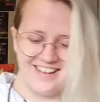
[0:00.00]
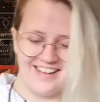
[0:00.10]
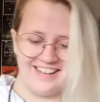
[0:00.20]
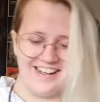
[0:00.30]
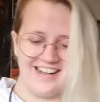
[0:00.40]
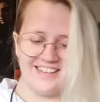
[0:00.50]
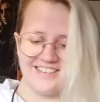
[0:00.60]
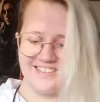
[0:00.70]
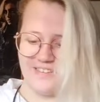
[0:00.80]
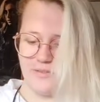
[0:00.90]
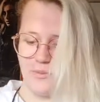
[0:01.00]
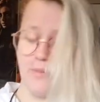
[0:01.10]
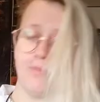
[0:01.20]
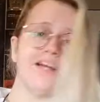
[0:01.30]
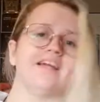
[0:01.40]
And Anna seems to be
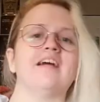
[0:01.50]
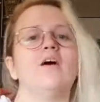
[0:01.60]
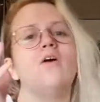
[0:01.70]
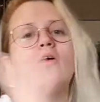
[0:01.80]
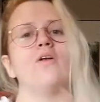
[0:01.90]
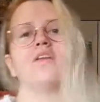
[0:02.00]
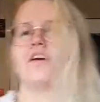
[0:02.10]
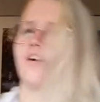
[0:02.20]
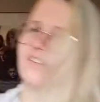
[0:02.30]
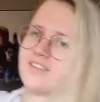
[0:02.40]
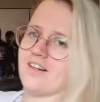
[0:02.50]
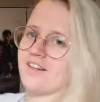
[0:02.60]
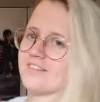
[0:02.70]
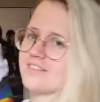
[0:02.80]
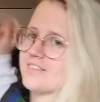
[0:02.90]
breaking all the girls'
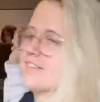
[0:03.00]
hearts,